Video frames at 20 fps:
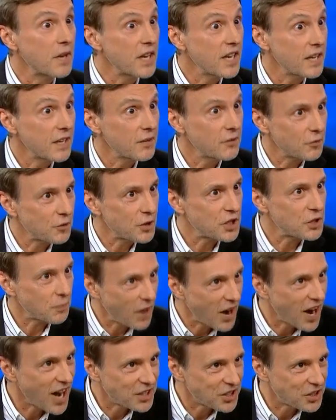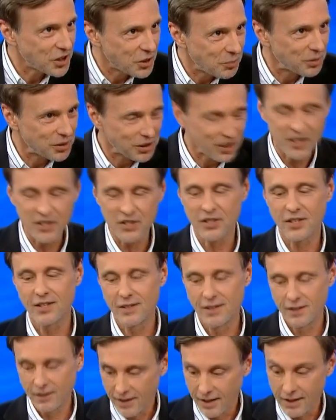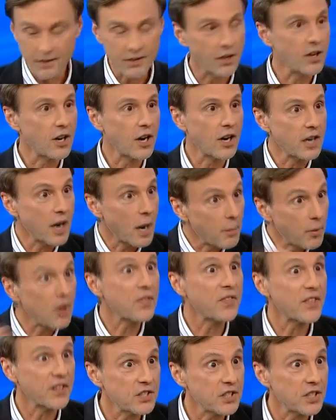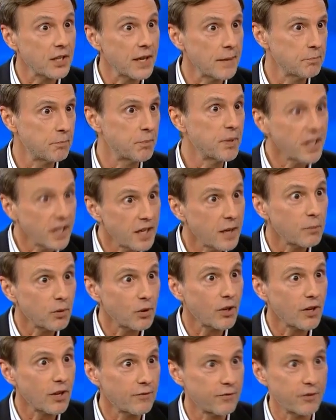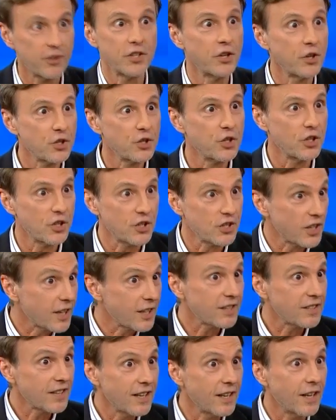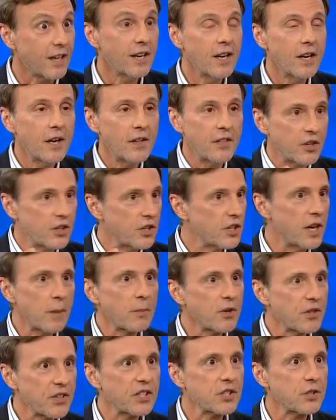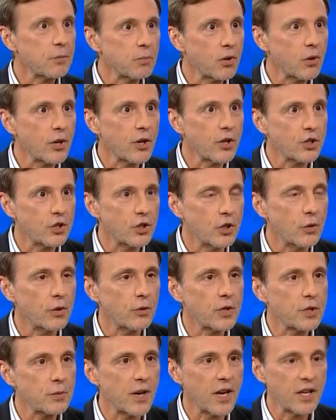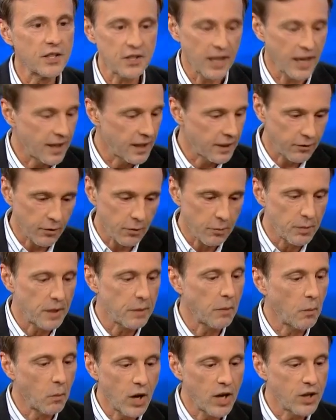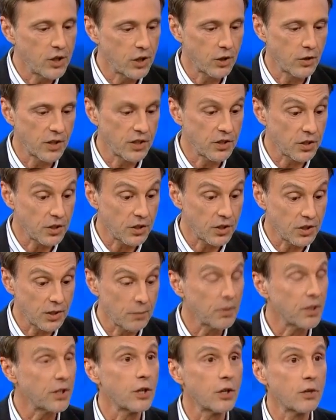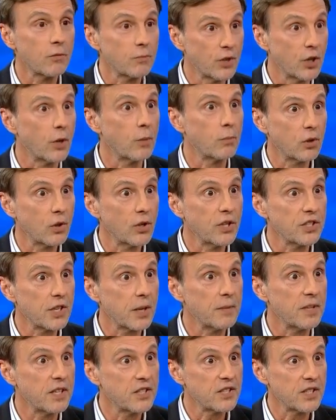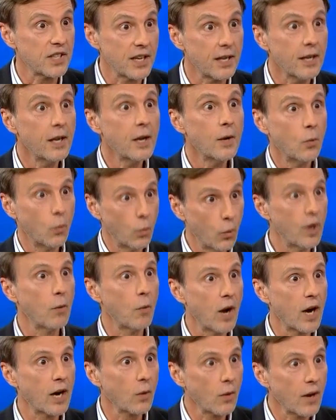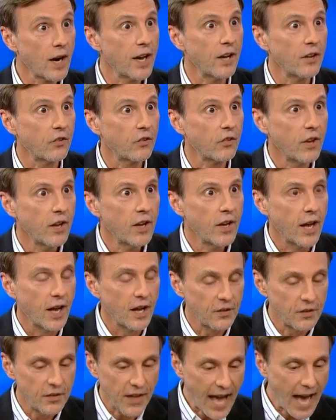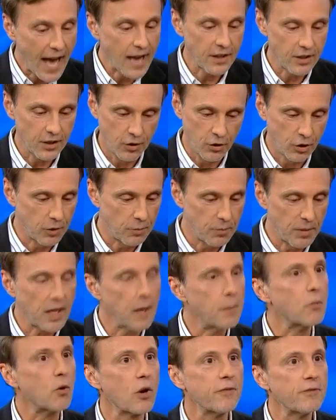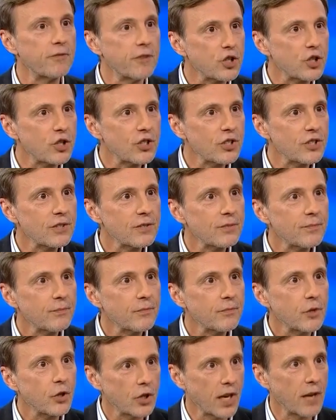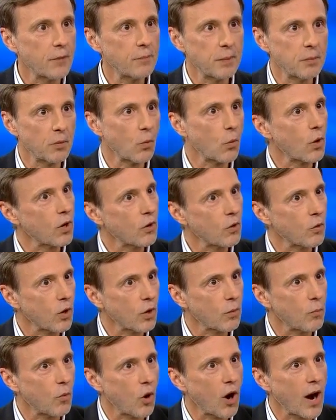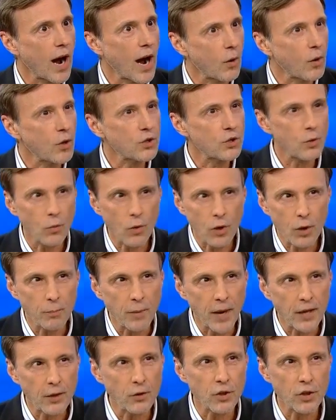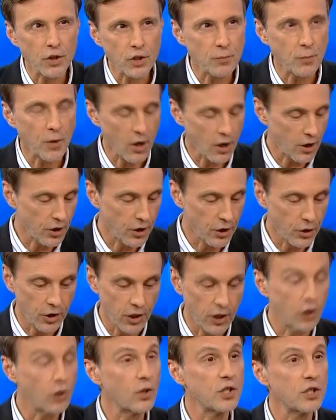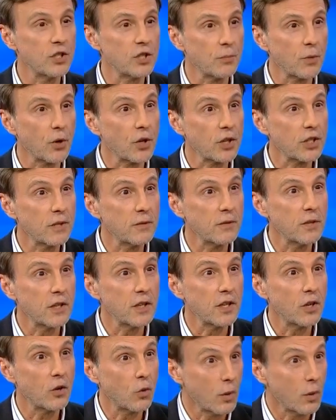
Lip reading: let me respond to you, please. Okay. There are a number of things that, being an employer for years and years, I can tell you. There are a number of things employers do in response to anything from minimum wage increases to simply your employees coming in and saying, we want a raise. And that you can become more efficient. You can have people work more hours or work better or smarter. You can increase the productivity of the